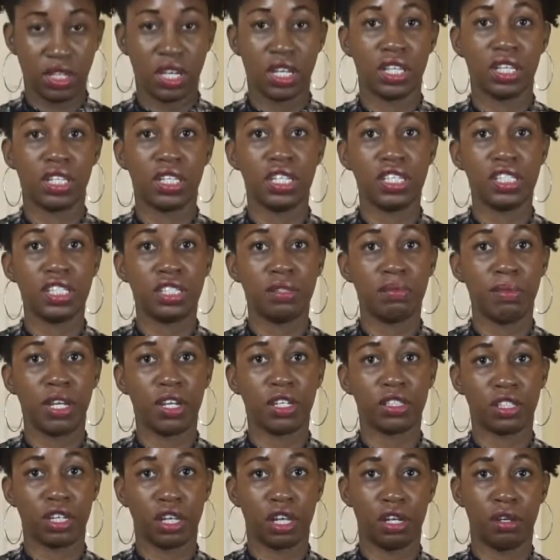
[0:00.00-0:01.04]
these tomatoes
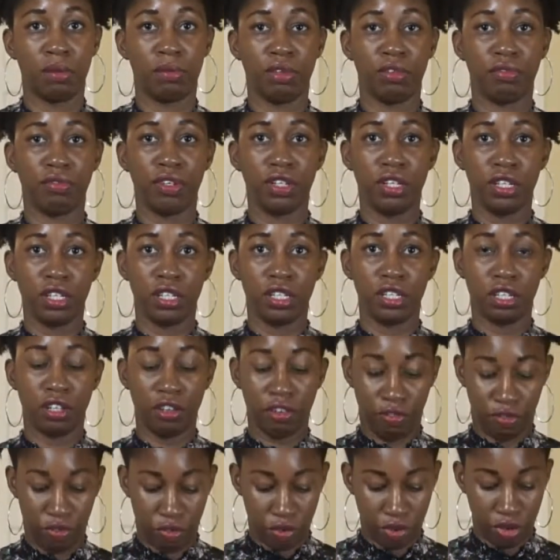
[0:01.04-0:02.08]
are going to be really good
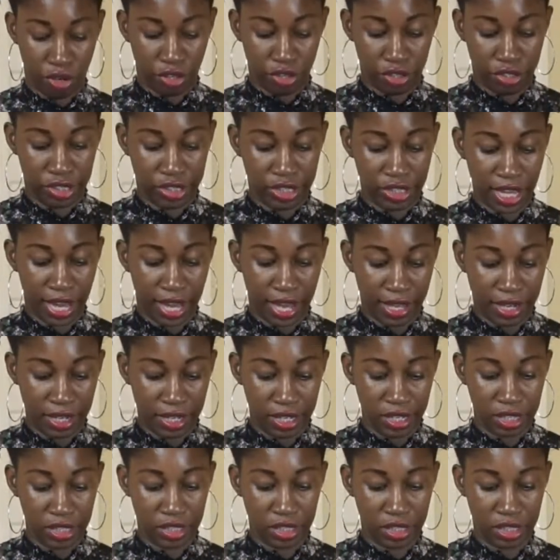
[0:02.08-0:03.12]
for your
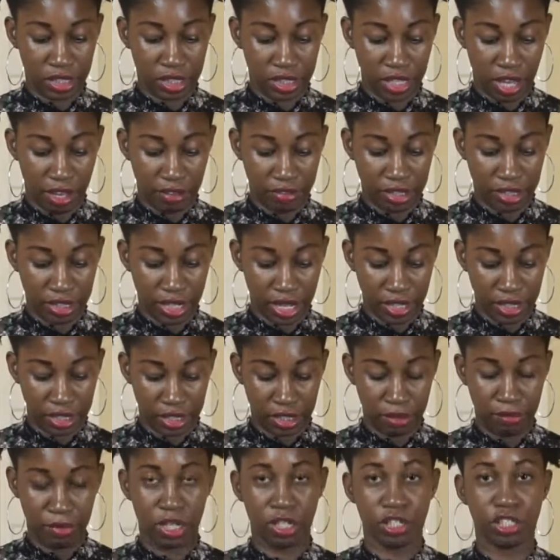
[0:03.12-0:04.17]
salads, to have sliced
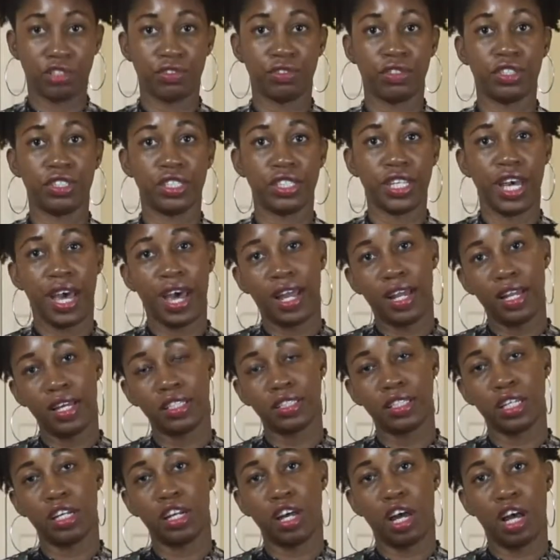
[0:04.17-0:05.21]
tomatoes for your salads,
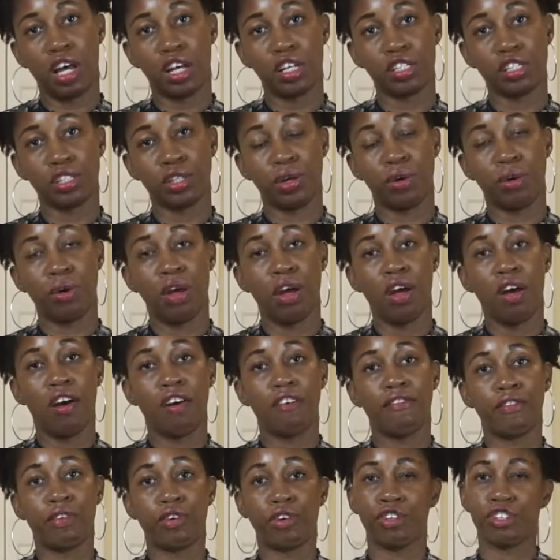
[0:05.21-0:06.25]
and also
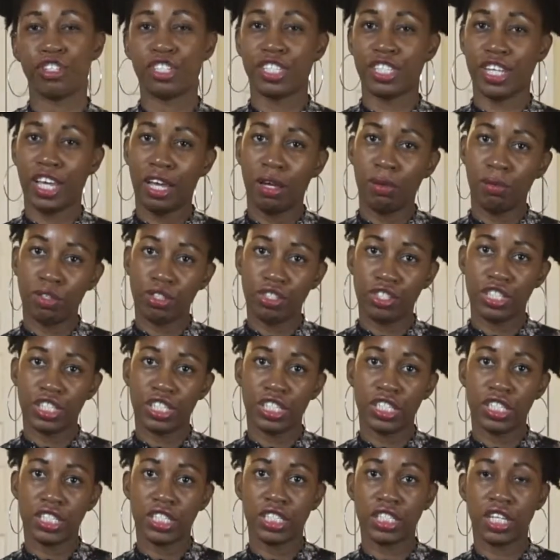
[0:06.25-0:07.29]
for
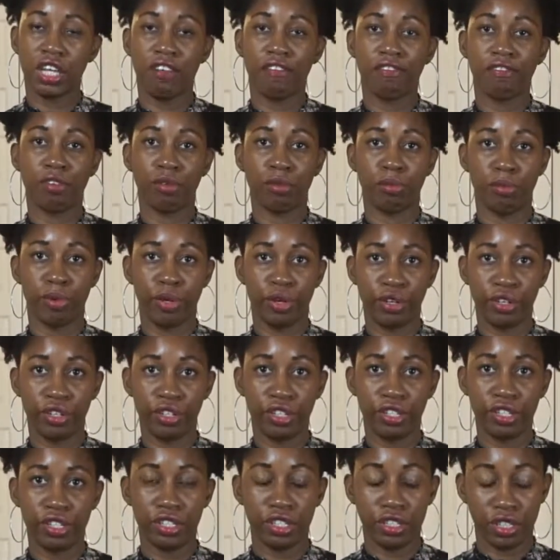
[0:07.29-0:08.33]
sandwiches and for
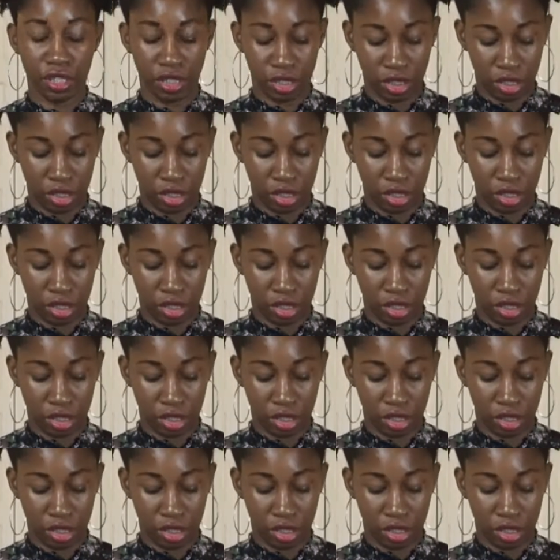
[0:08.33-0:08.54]
burgers.